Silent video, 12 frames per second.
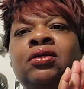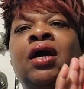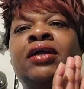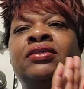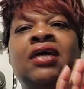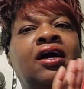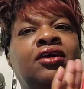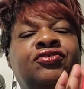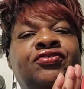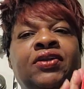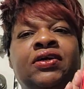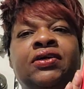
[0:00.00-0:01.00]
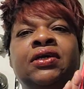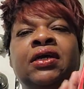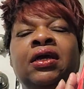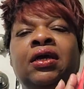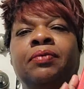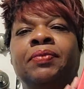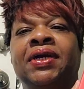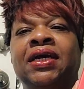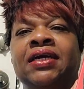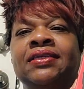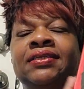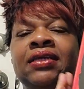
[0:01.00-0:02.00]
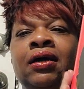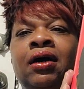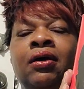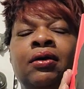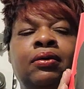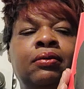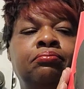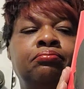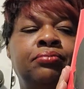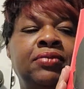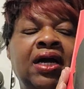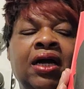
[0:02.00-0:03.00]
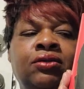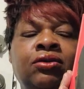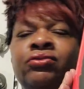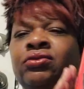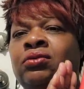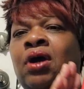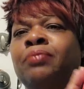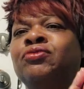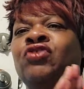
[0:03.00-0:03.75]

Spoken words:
a dark thriller, because I'm